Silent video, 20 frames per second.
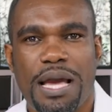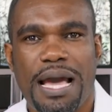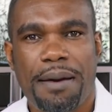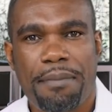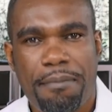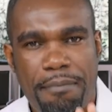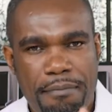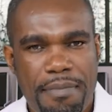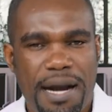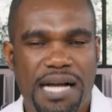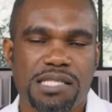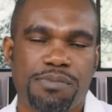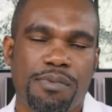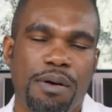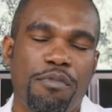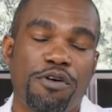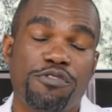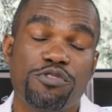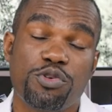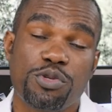a
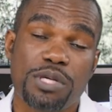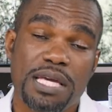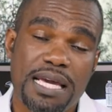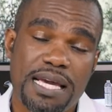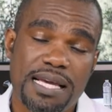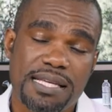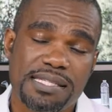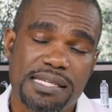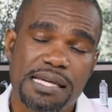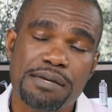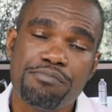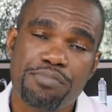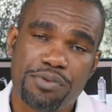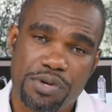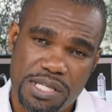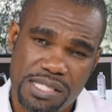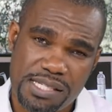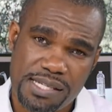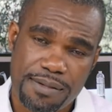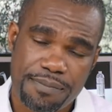maximum of 2 years in
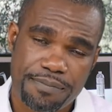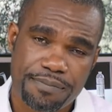prison.